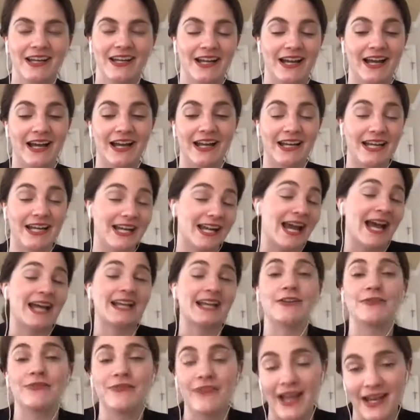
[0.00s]
uh, it had
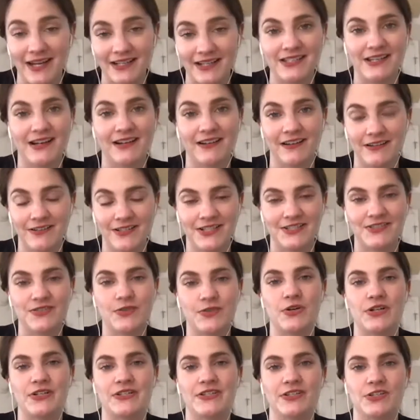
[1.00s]
an effect on our
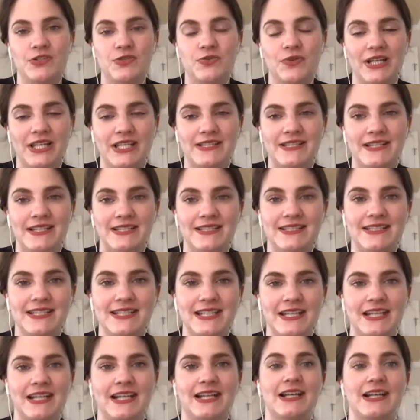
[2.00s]
discourse in 2016.